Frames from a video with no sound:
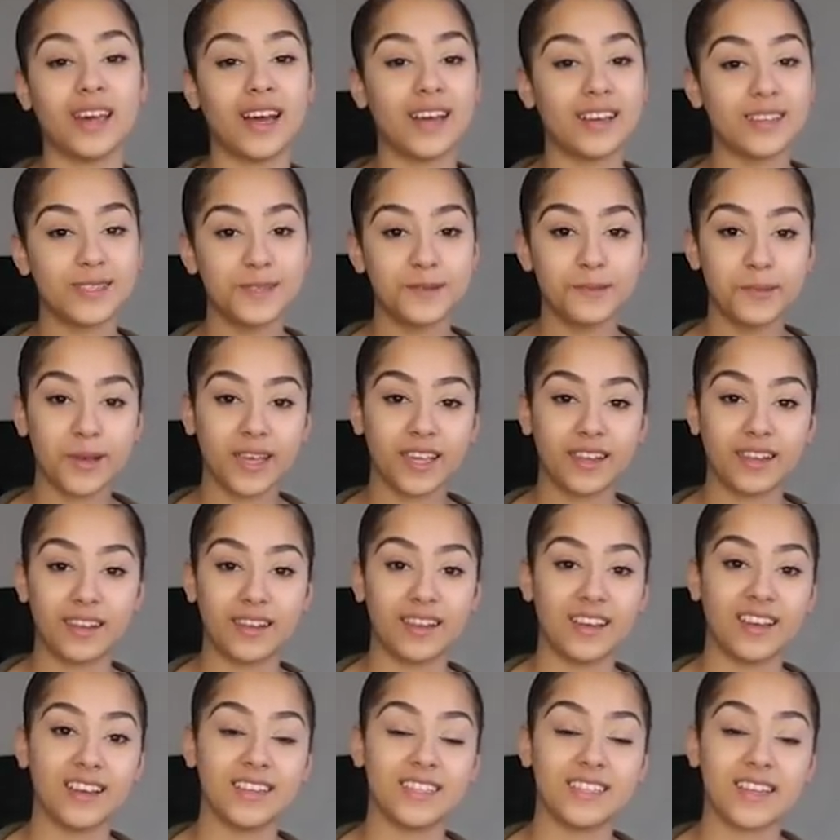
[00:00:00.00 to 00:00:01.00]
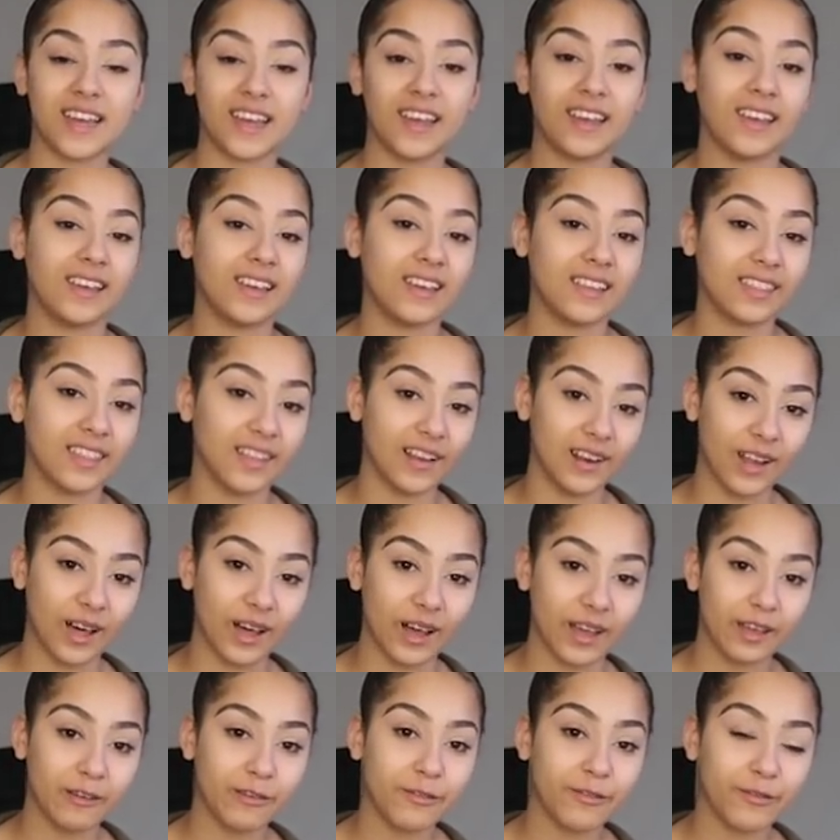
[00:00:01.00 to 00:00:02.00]
that has been a day in the
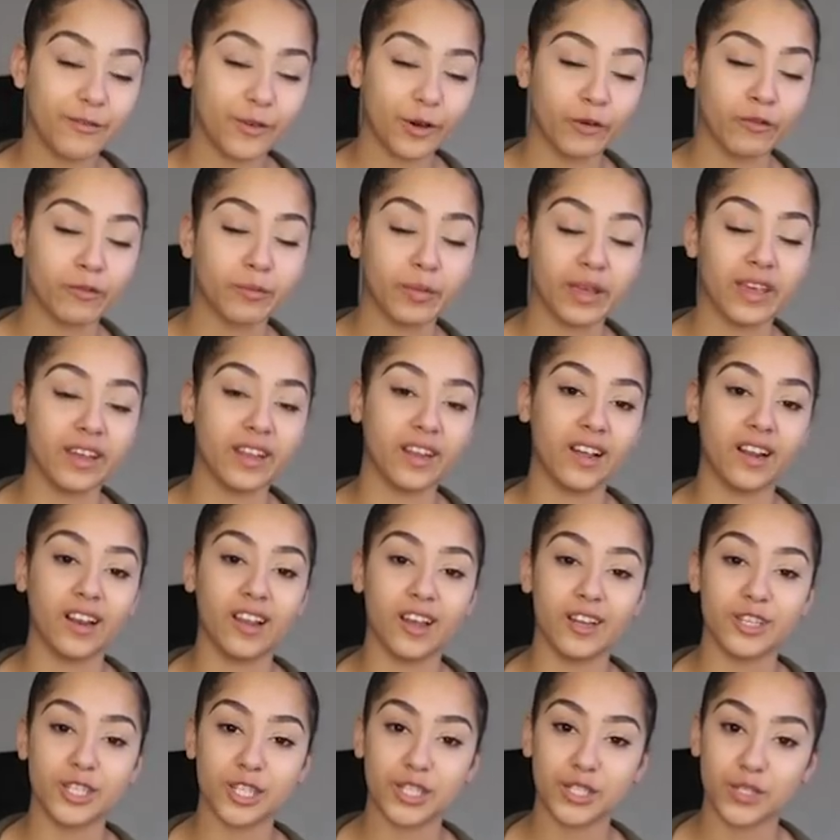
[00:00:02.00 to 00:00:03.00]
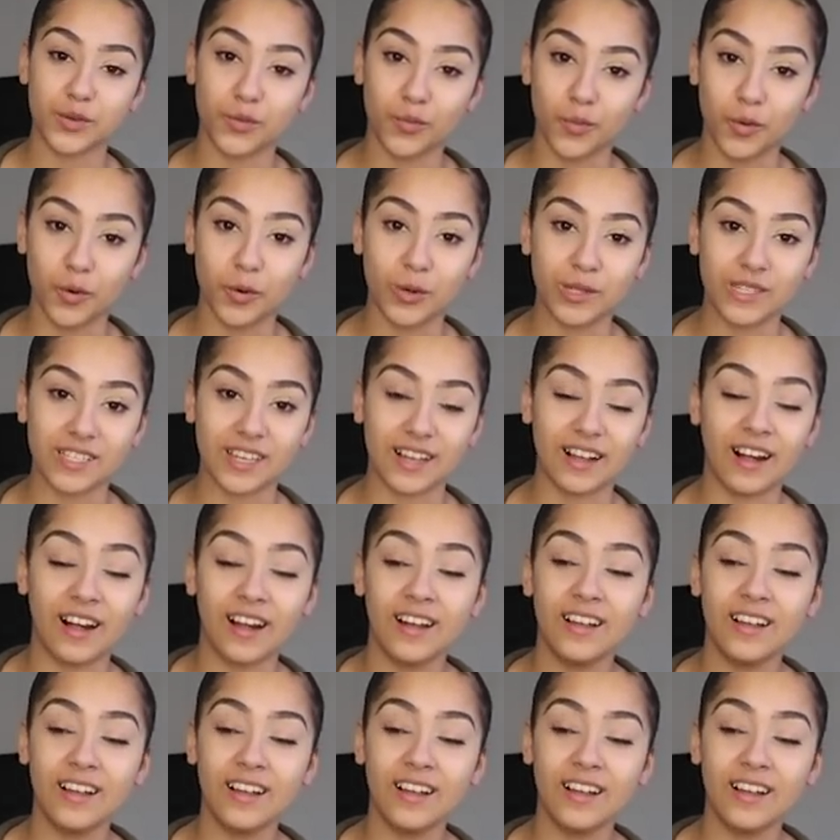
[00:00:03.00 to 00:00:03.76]
life of being allergic to water